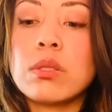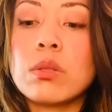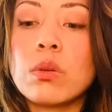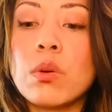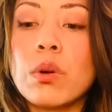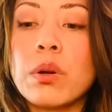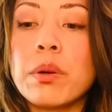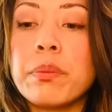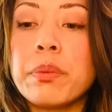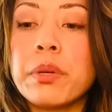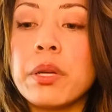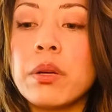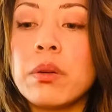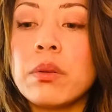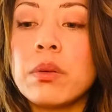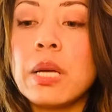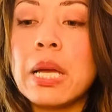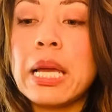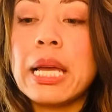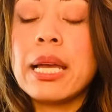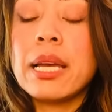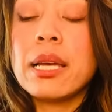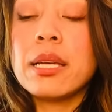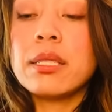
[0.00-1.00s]
Scorpio.
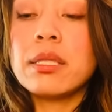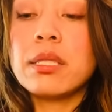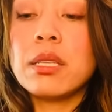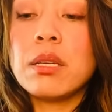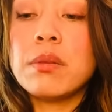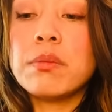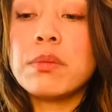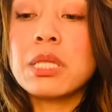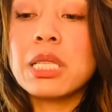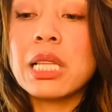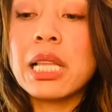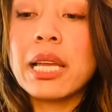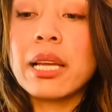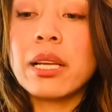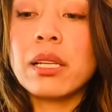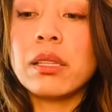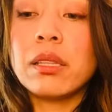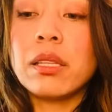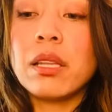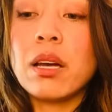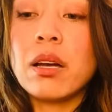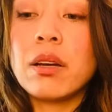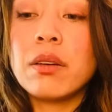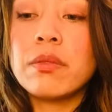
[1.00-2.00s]
Seems like
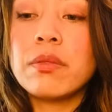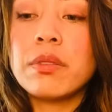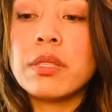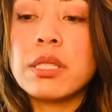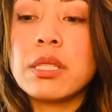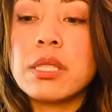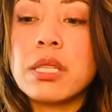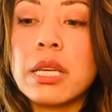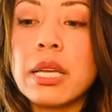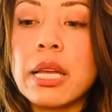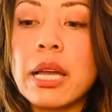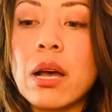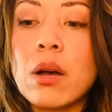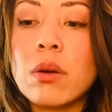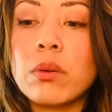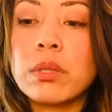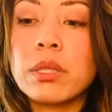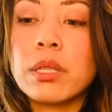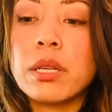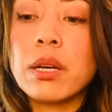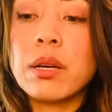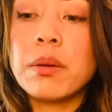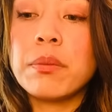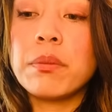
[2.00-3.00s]
love is the
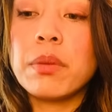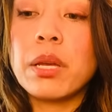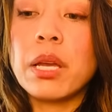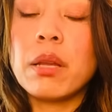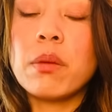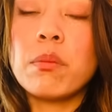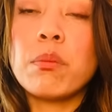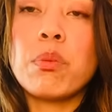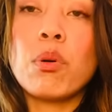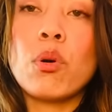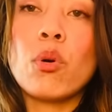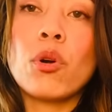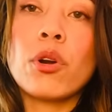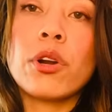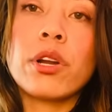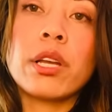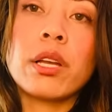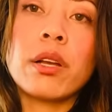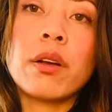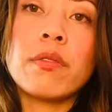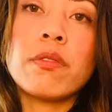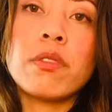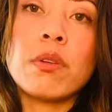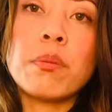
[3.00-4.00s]
outcome and
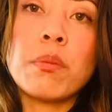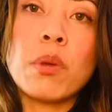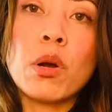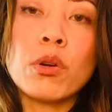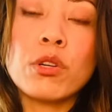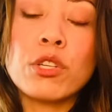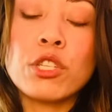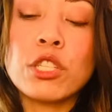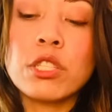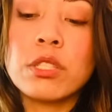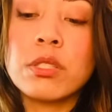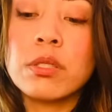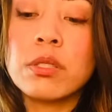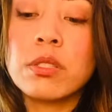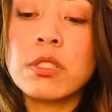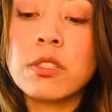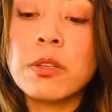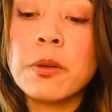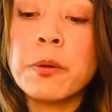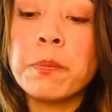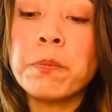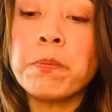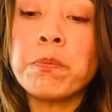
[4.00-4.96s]
pouring of emotions.